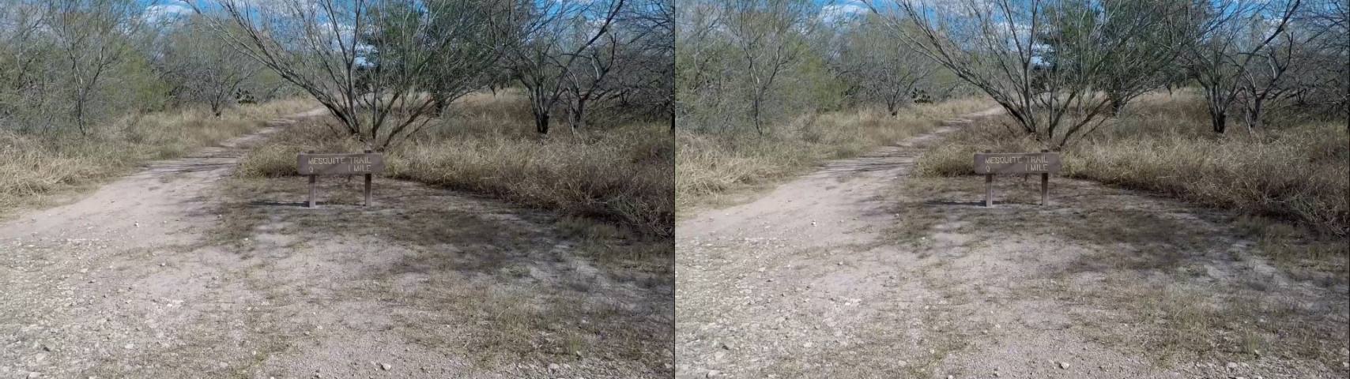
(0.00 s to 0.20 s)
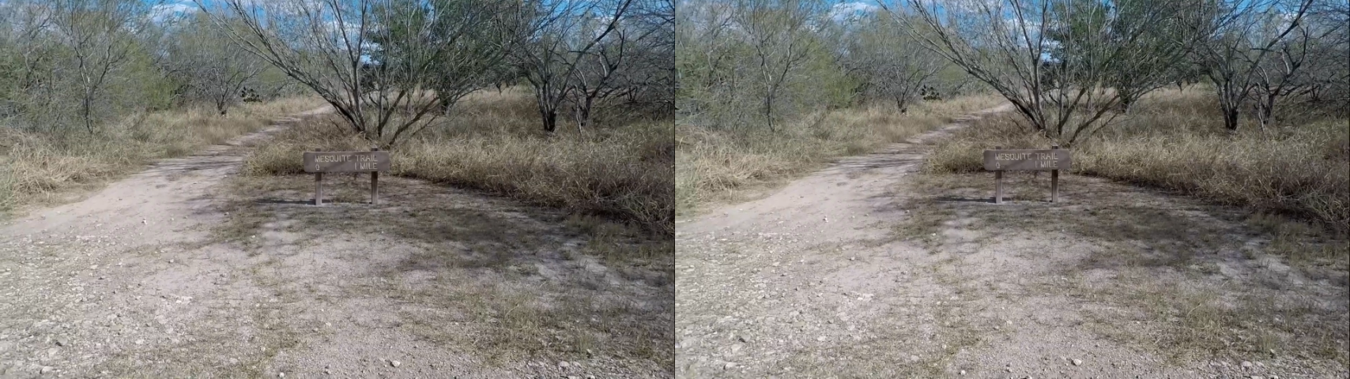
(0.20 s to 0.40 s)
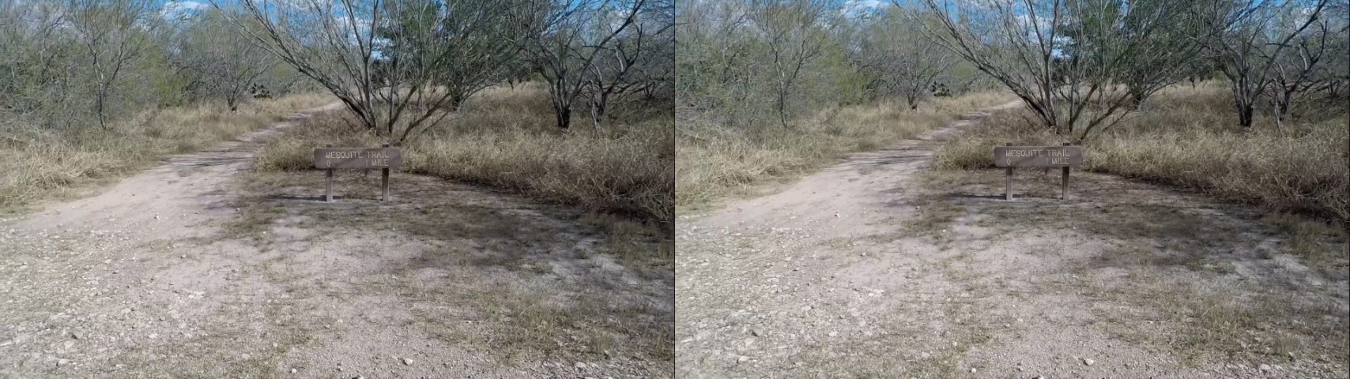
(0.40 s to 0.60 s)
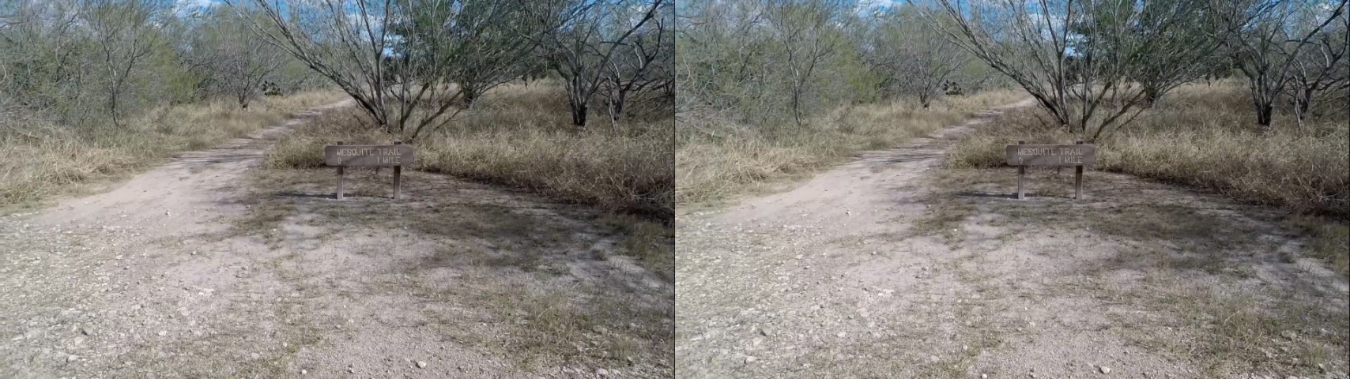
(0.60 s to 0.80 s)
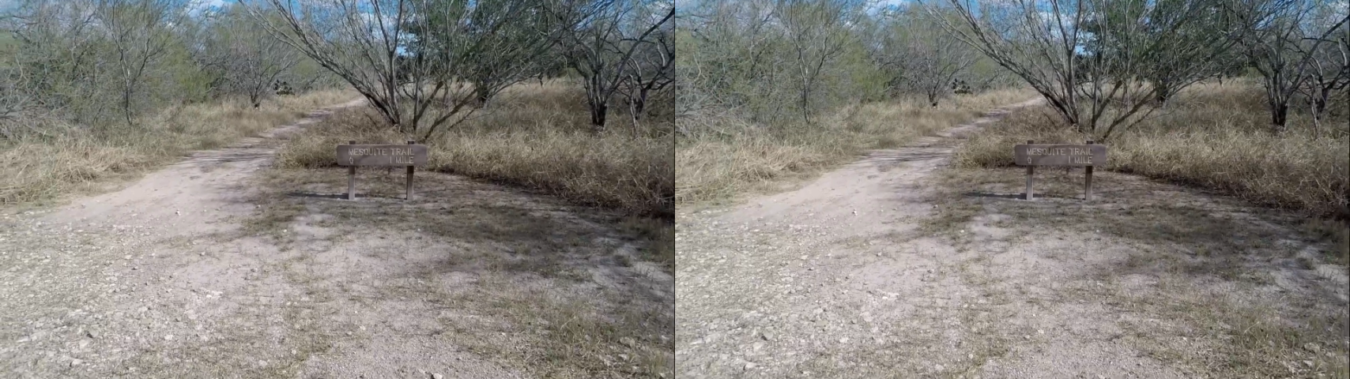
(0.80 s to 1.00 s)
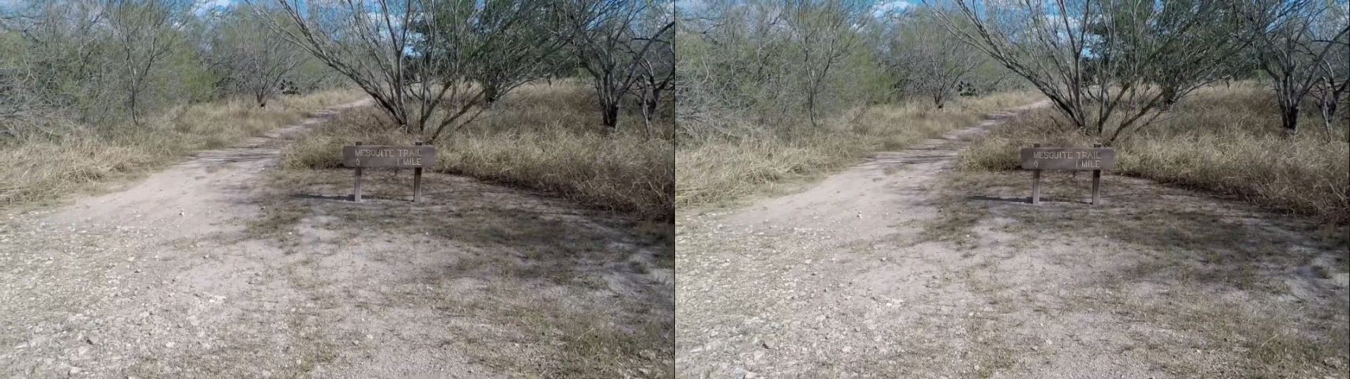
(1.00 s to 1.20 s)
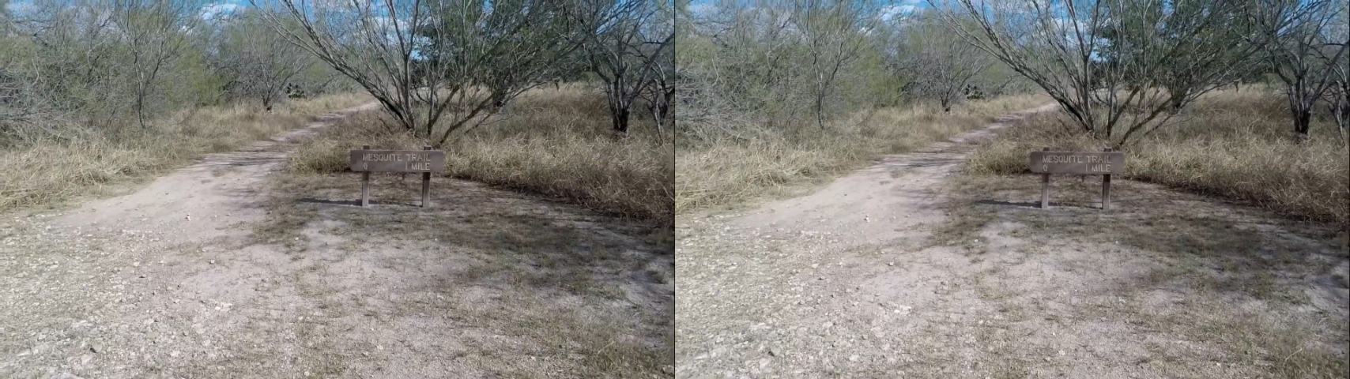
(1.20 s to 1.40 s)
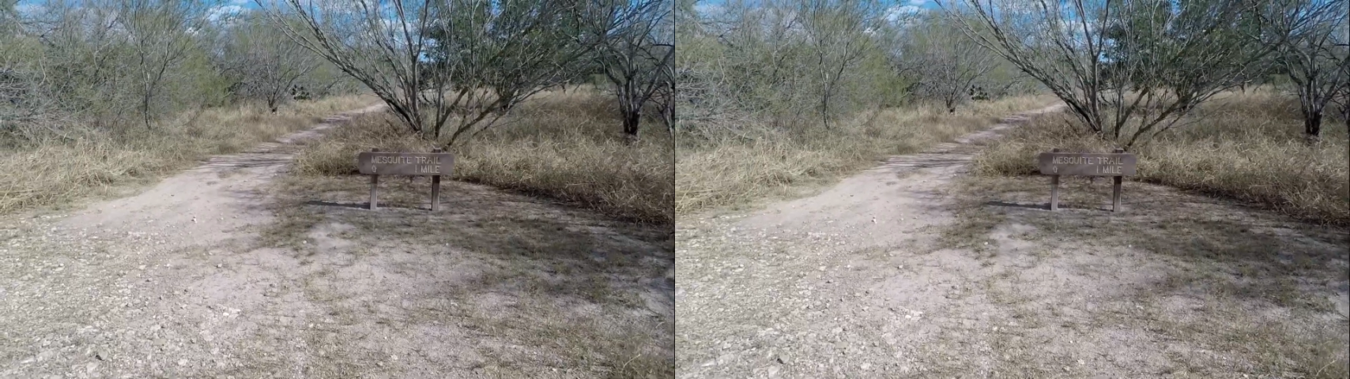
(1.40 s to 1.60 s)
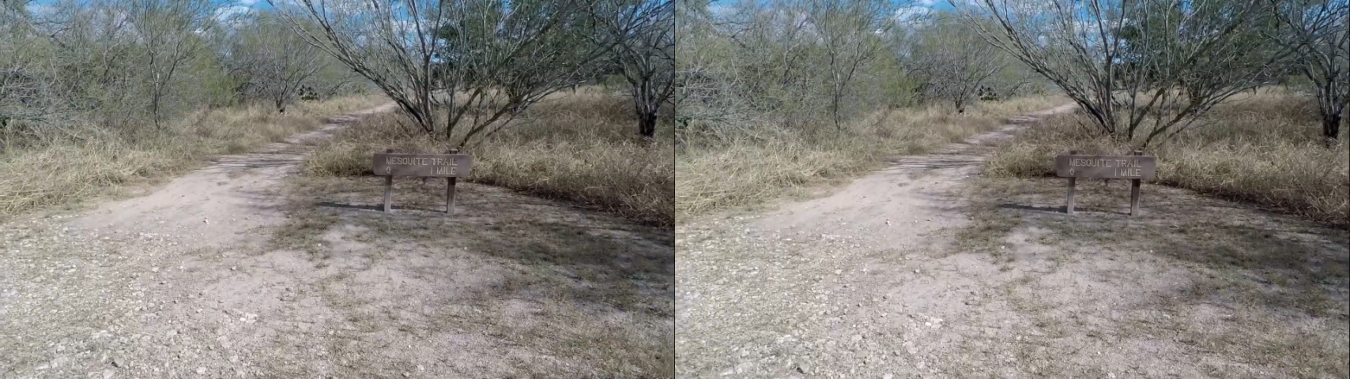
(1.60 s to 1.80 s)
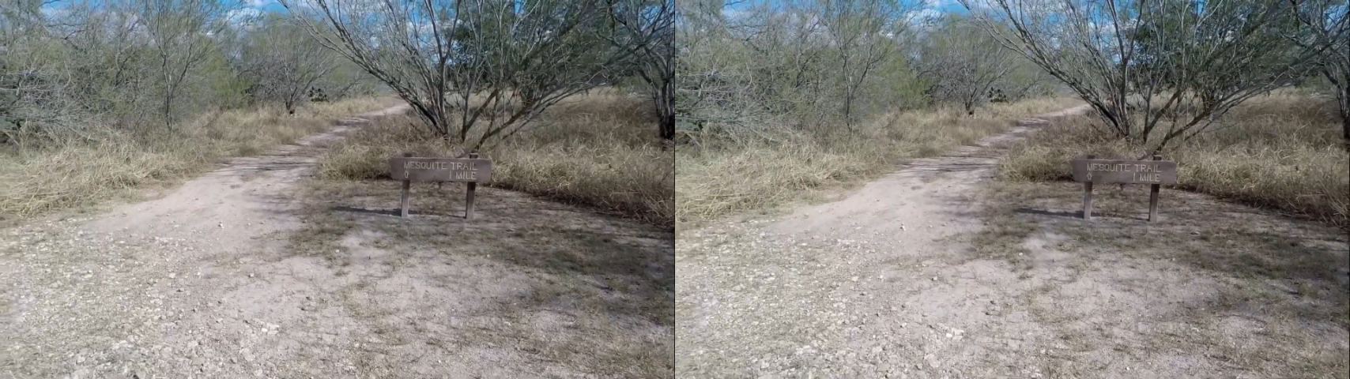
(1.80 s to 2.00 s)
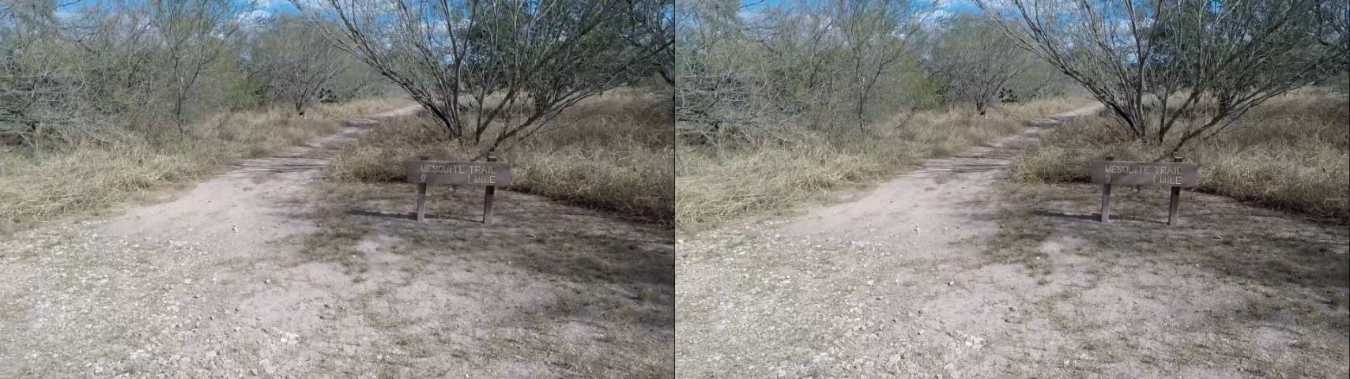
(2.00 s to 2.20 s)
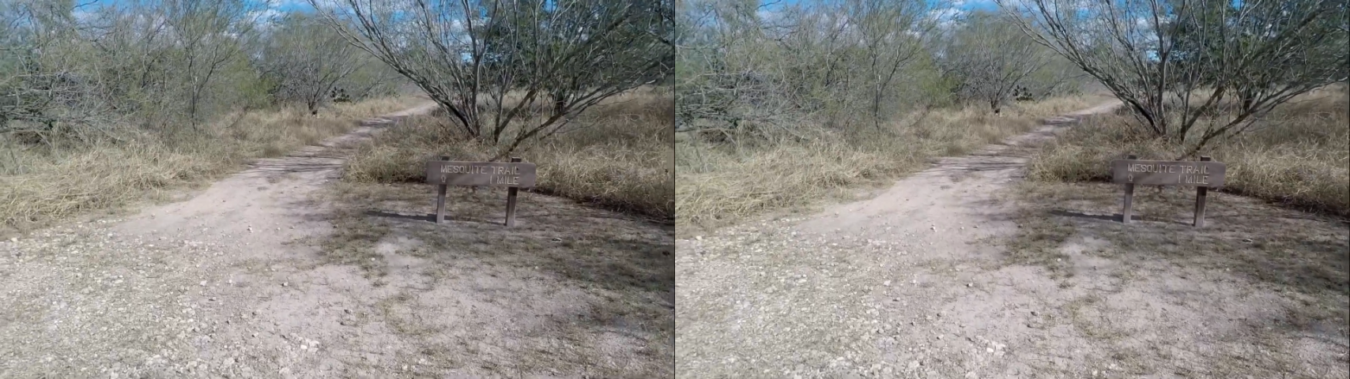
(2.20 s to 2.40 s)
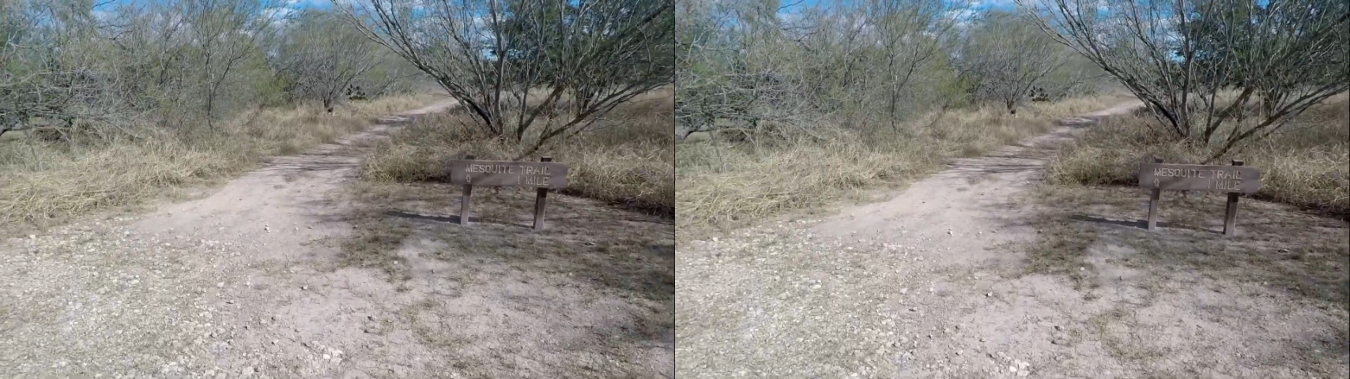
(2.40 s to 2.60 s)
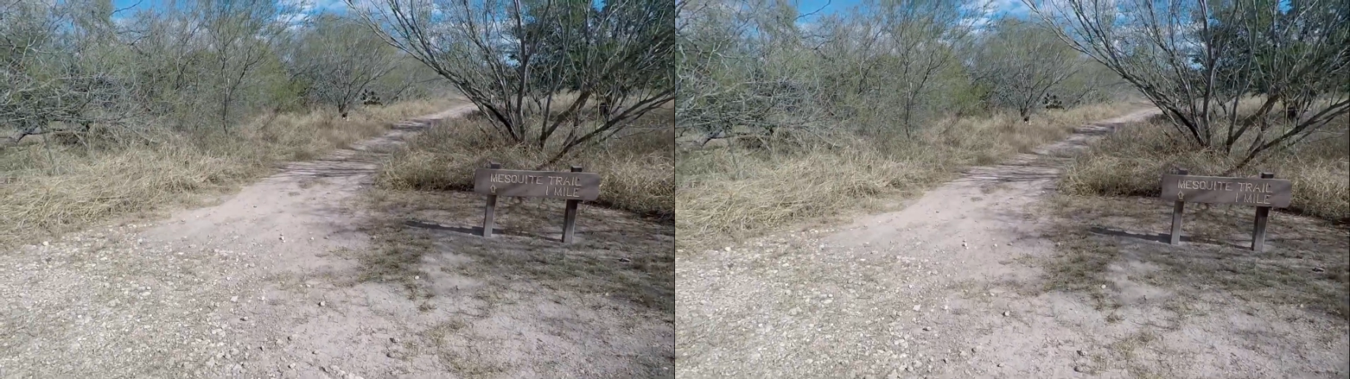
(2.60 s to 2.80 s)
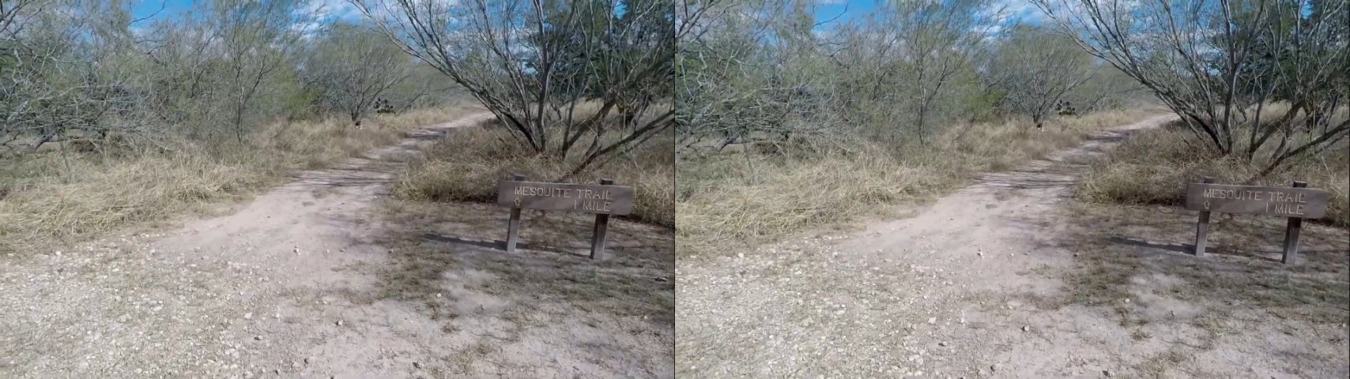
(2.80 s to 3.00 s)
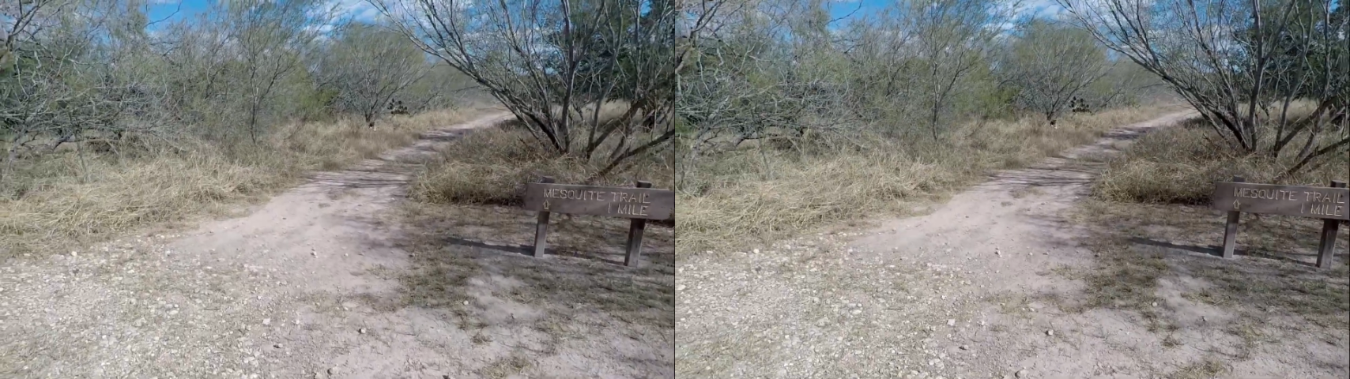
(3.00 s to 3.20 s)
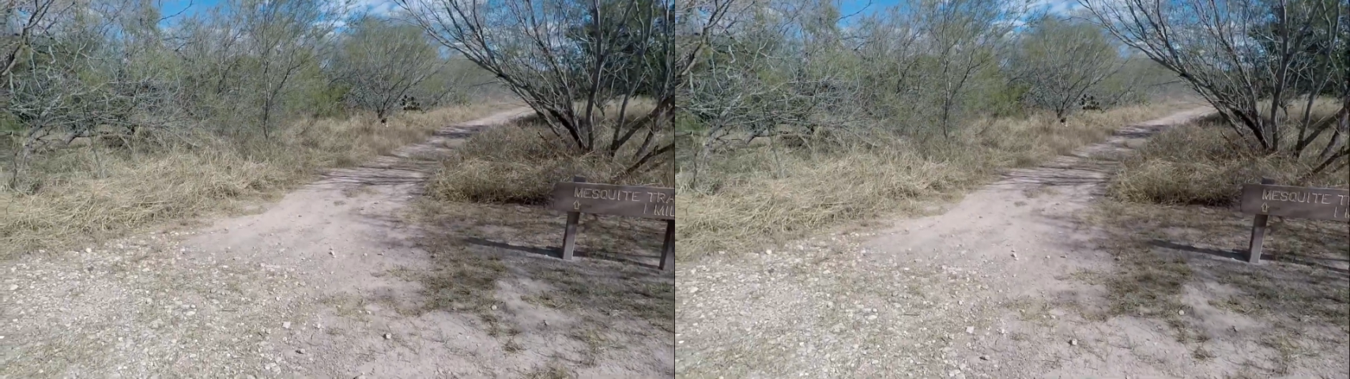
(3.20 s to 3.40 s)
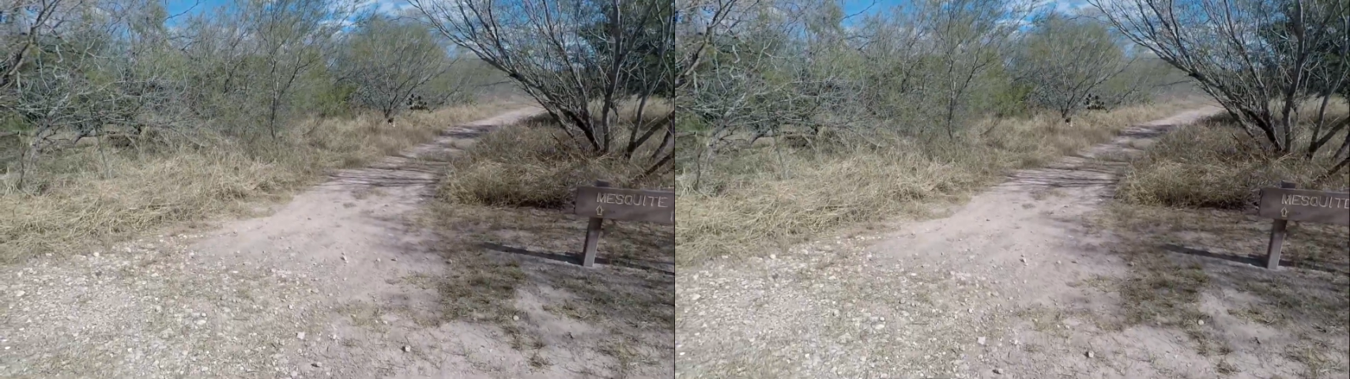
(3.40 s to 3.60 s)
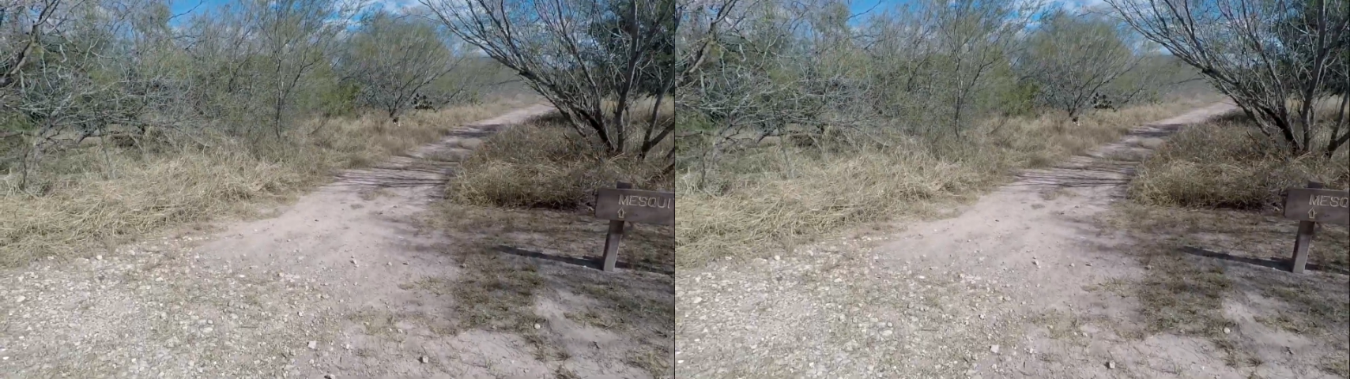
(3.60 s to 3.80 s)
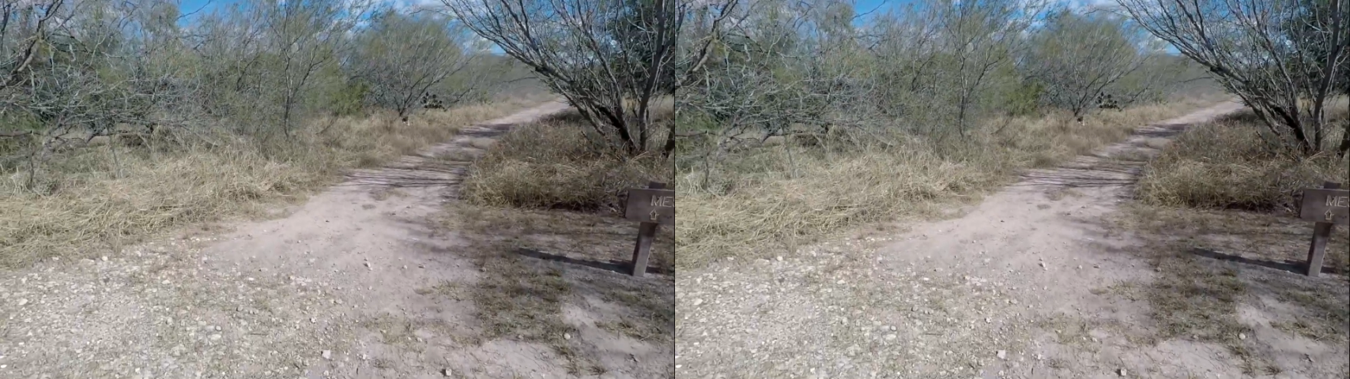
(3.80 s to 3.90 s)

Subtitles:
Nobody's mouth can be seen.